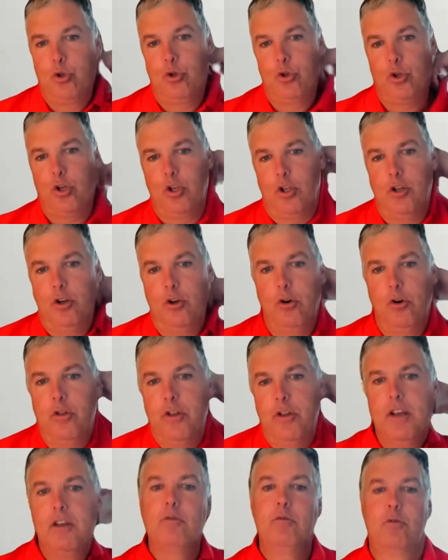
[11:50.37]

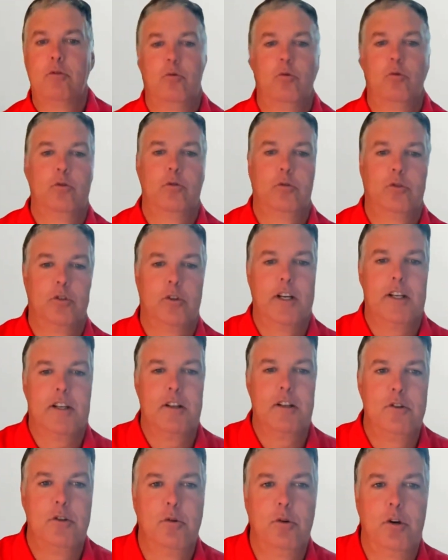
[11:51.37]
clothing so I
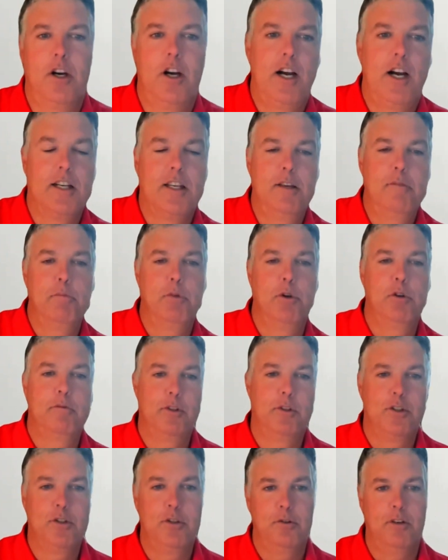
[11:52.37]
can do a hockey move
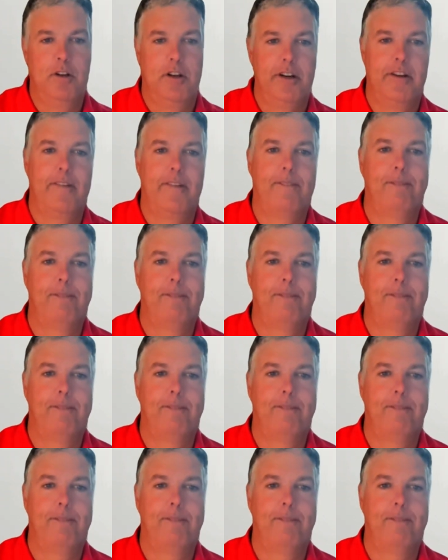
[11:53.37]
or two on you.